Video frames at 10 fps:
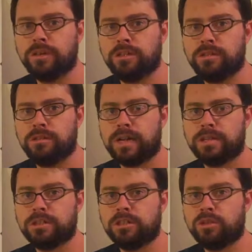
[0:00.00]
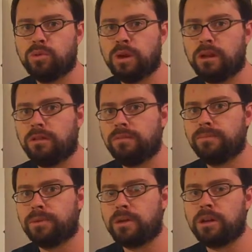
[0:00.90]
in
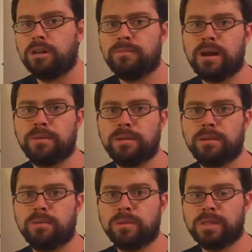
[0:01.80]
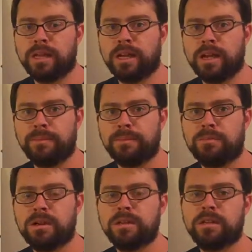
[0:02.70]
2012, Barack Obama was the incumbent
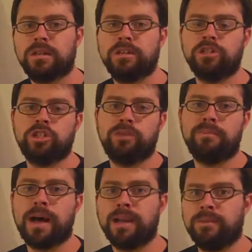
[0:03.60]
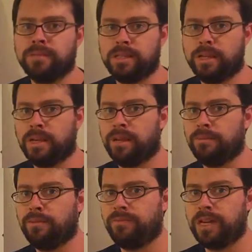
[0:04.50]
president and Joe Biden was the
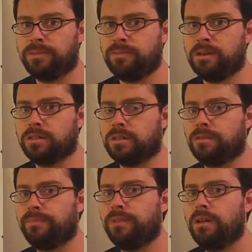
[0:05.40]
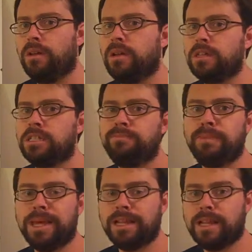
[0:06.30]
incumbent vice president. To
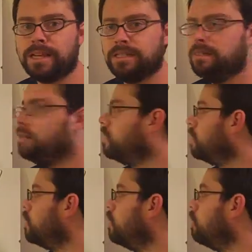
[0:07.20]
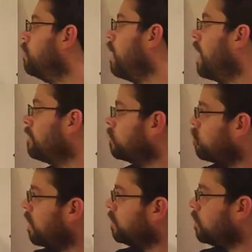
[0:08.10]
be elected, you have to
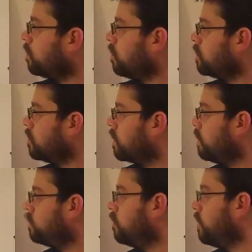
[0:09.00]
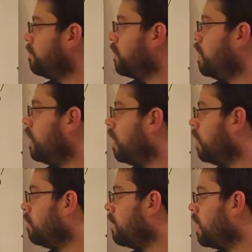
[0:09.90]
travel across the country,
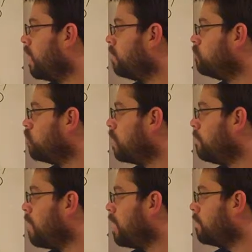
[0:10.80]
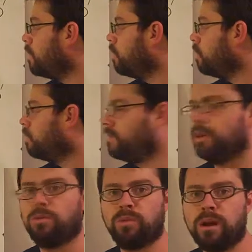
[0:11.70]
and I've drawn a map here, a
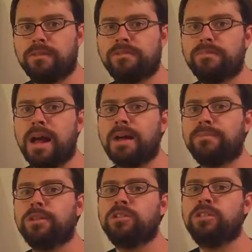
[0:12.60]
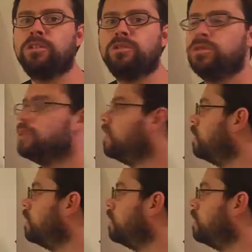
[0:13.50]
very rough map that shows